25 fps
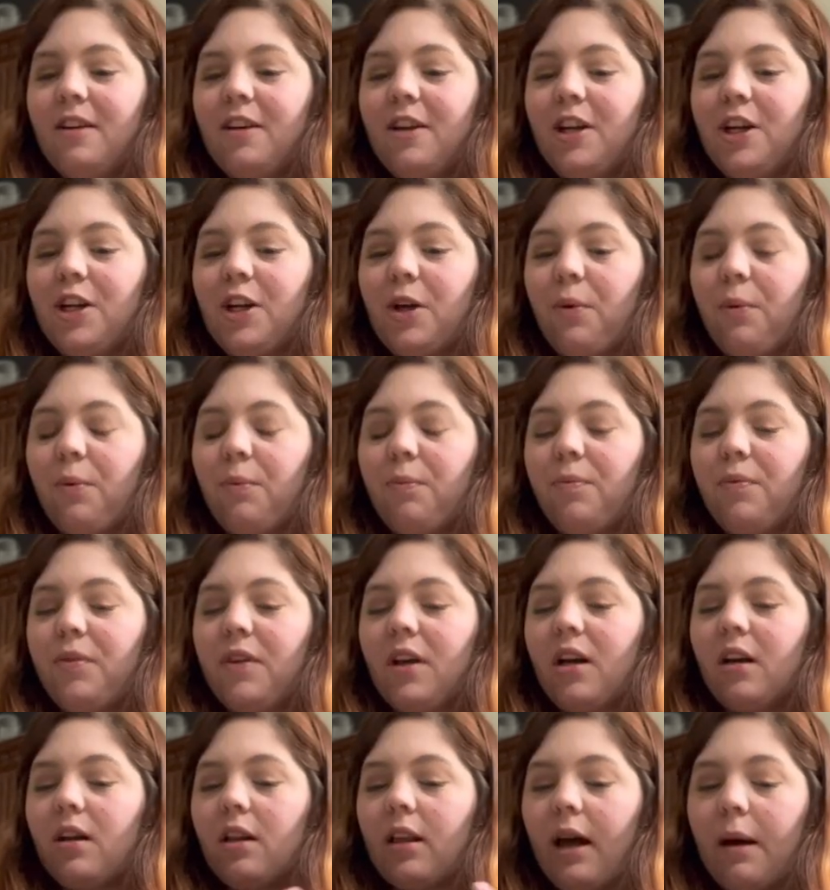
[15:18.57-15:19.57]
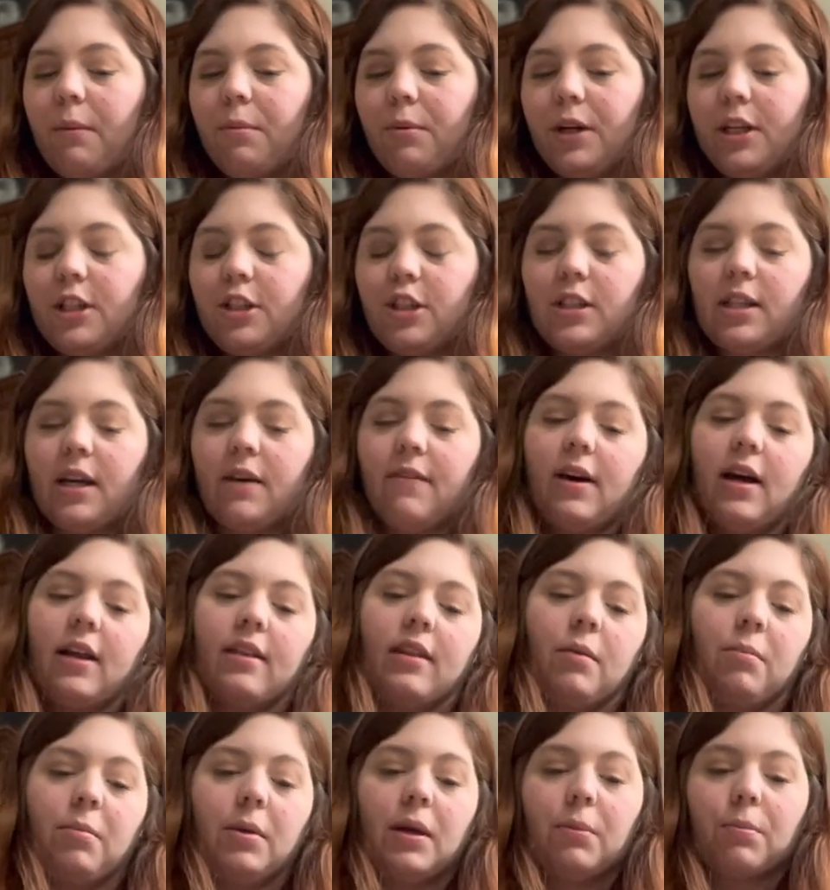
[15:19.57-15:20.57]
You know, the collaborations I've had
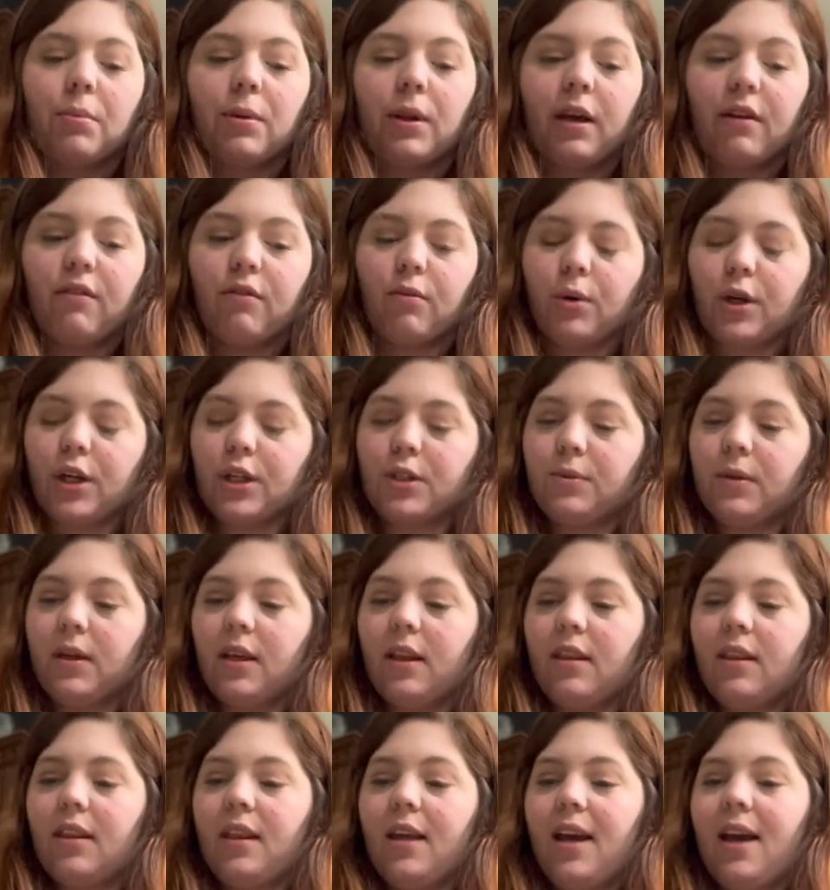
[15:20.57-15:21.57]
and the people I've worked with